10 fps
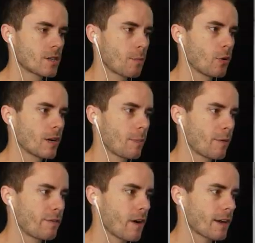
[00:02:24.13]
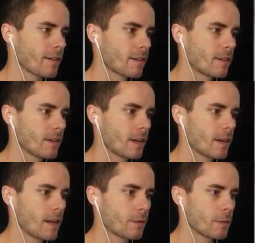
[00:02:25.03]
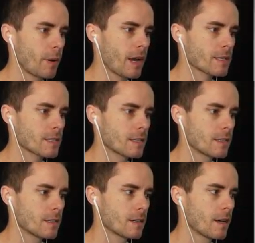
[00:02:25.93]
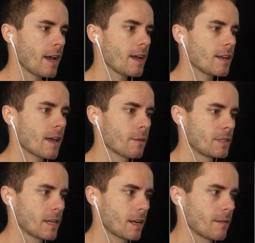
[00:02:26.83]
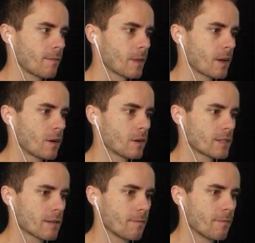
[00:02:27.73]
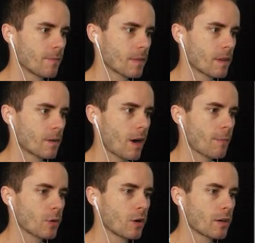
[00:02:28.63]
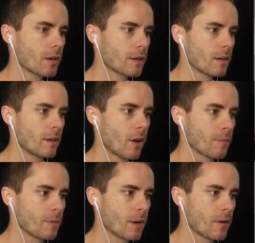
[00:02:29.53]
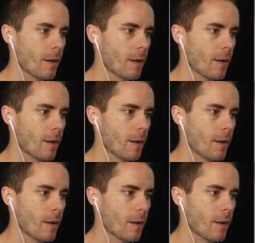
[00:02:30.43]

Stop putting up a fight. Get in here with your pals. Hey, there we did it. Awesome. Grapple hook. Nope, no